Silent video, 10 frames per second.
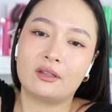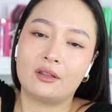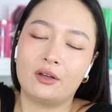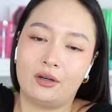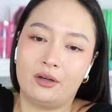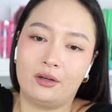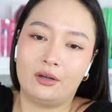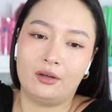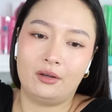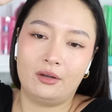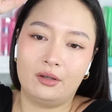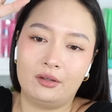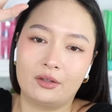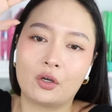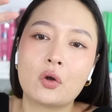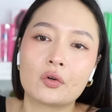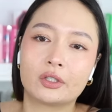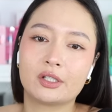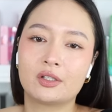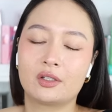the
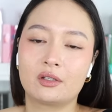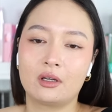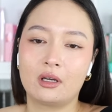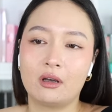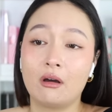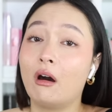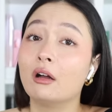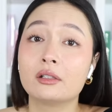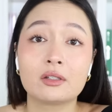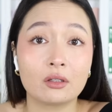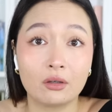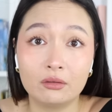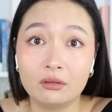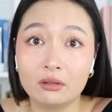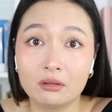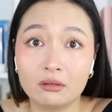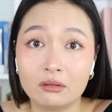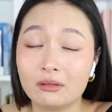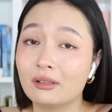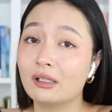chorus on its own
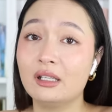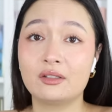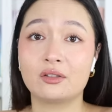is